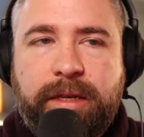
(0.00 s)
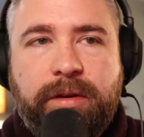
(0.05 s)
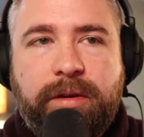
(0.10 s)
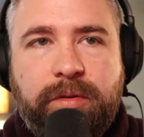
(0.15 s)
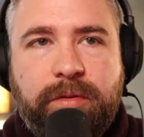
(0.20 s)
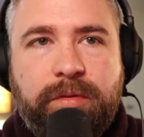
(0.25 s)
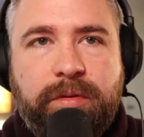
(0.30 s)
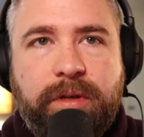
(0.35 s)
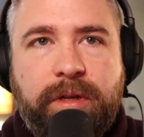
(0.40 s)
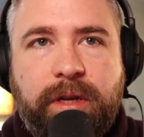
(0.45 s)
I
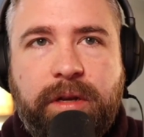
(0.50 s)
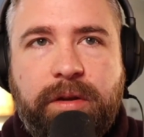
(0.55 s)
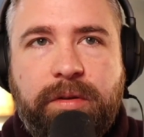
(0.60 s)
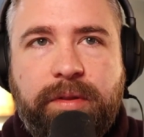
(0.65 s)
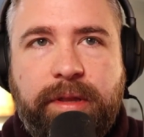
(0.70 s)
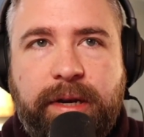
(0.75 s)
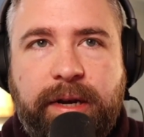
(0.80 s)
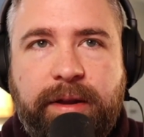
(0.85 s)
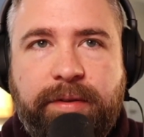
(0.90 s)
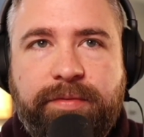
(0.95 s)
don't
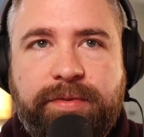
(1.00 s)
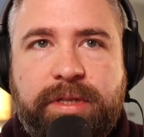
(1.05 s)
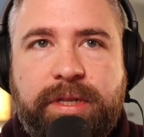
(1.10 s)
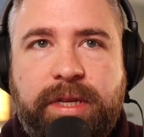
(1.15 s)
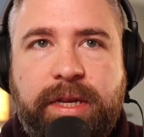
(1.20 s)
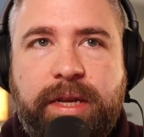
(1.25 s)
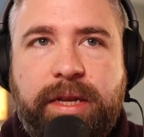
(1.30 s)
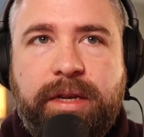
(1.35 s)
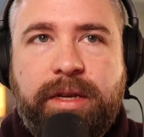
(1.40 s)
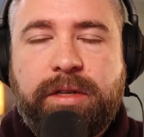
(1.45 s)
know that
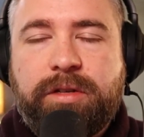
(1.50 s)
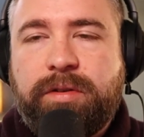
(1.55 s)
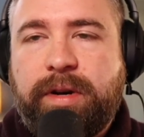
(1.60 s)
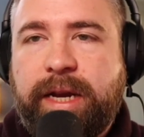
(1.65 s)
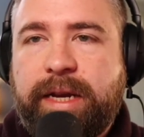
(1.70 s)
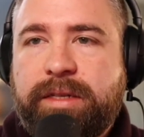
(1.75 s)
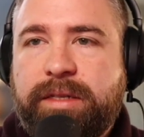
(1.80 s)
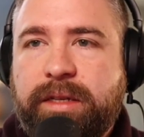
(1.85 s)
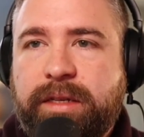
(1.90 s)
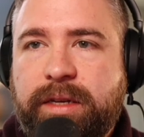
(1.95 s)
I've seen a
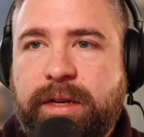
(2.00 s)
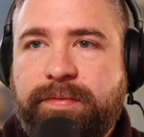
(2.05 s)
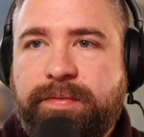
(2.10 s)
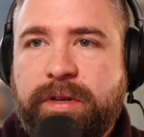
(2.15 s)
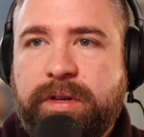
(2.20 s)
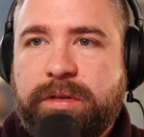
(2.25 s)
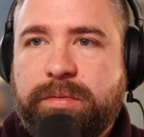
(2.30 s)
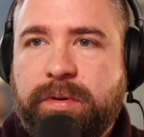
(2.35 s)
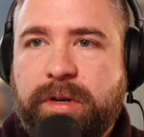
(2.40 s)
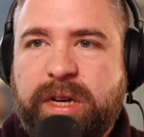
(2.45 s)
drastic
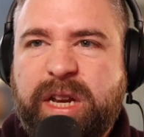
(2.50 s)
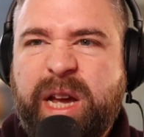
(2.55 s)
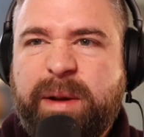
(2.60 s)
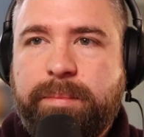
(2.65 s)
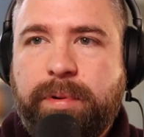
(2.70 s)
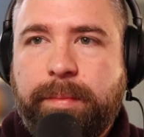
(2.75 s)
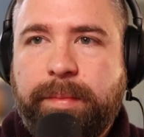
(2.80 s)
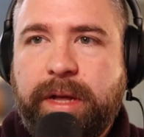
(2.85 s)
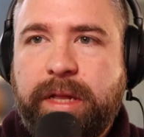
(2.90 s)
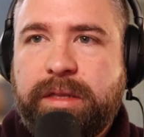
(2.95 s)
difference. We're a
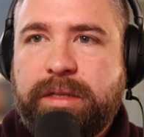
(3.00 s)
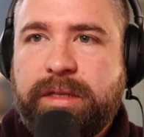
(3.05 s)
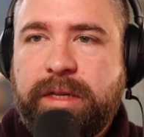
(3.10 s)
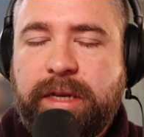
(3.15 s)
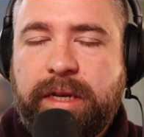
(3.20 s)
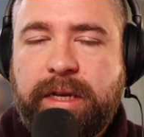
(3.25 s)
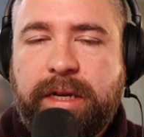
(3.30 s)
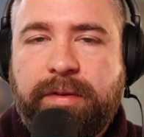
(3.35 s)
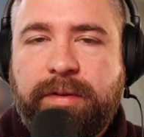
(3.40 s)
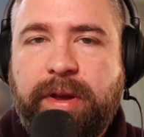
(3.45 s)
couple
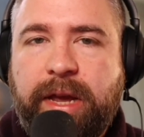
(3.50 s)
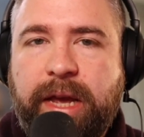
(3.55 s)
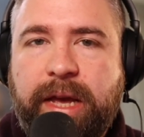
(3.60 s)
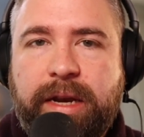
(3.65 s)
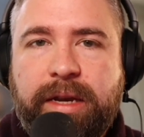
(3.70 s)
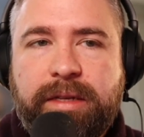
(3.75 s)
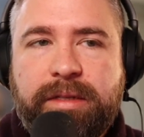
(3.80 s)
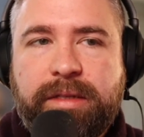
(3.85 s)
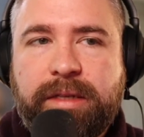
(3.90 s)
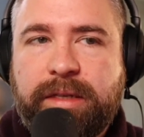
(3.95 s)
months in. I've
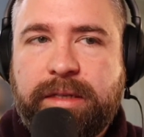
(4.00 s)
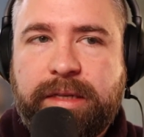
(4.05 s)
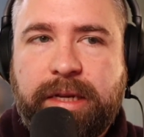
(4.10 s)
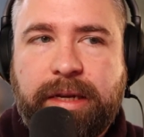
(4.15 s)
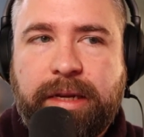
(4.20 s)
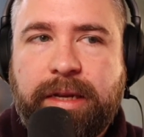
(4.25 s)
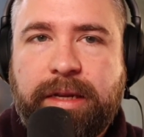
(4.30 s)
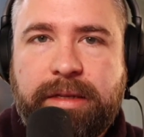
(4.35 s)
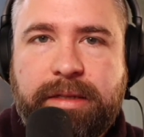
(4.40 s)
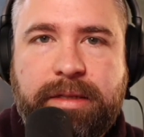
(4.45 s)
had it
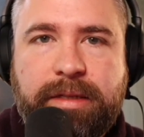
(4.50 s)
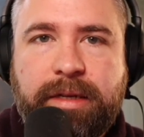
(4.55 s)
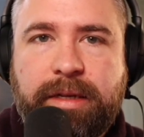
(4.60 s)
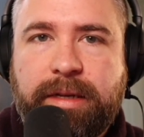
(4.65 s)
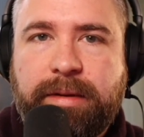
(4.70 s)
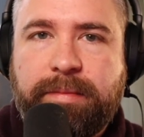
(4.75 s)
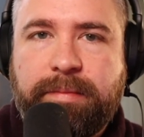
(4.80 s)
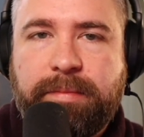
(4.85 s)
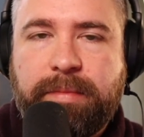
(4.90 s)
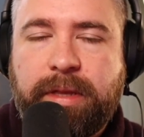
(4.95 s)
since I
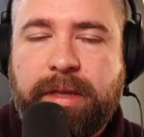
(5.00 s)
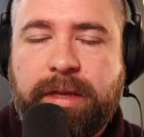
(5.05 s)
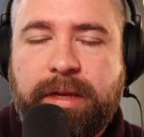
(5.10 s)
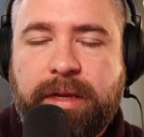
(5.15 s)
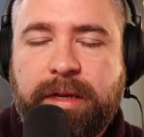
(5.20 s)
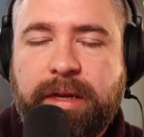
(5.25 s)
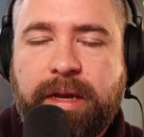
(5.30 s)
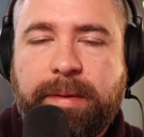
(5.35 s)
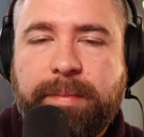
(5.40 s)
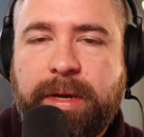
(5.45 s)
guess uh, I
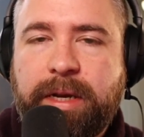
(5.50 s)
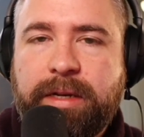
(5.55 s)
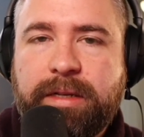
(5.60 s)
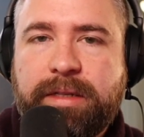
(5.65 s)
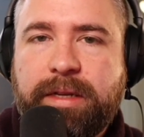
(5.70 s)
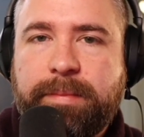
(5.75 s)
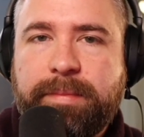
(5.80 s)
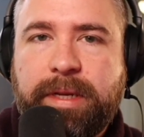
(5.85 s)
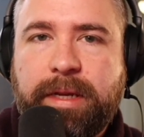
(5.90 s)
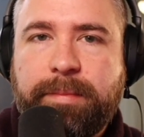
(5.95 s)
think I got
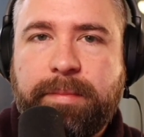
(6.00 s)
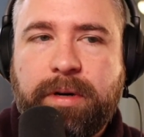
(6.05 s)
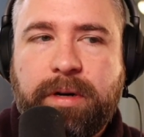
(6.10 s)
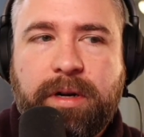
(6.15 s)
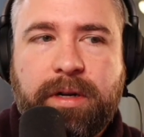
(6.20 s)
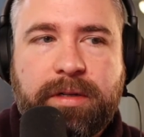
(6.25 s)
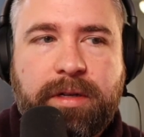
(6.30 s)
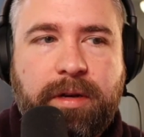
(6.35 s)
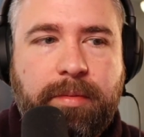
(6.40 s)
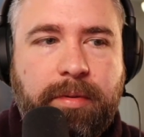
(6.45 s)
mine in
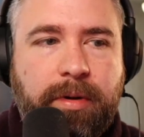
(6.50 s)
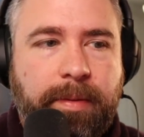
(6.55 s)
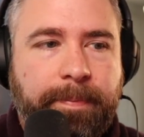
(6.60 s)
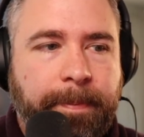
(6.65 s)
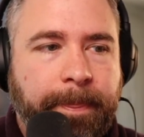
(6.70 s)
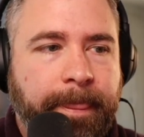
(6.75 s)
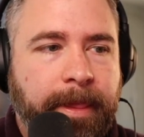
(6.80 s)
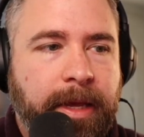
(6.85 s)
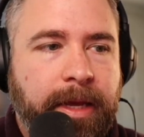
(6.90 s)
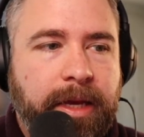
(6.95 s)
September,
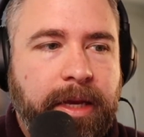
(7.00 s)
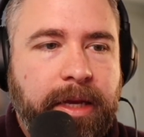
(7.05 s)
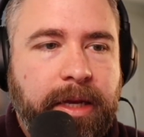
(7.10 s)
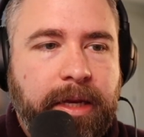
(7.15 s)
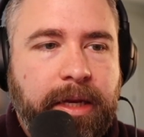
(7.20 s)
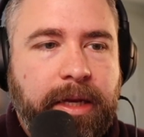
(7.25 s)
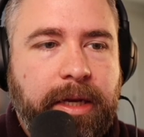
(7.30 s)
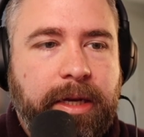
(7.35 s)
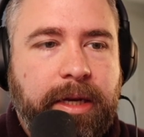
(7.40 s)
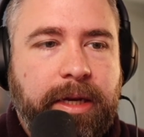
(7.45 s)
October,
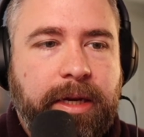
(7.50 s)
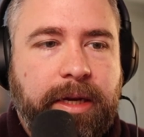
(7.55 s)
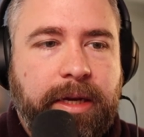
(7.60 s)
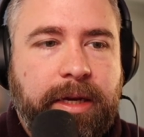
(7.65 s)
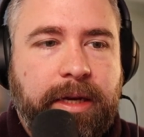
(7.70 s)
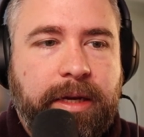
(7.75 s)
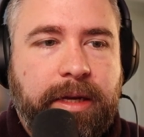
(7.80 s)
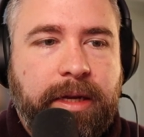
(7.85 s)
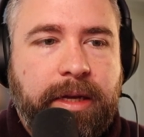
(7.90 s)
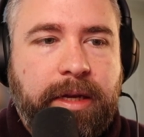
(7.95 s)

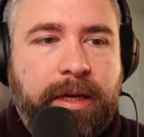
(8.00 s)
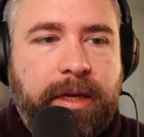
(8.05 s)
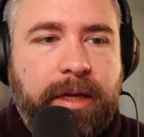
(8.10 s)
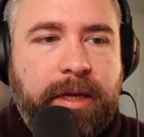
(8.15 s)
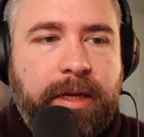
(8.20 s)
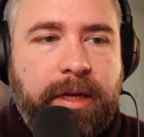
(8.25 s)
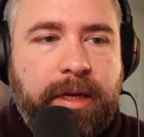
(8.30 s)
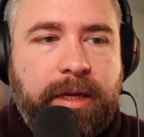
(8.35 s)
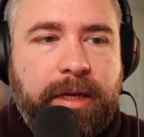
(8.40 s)
uh,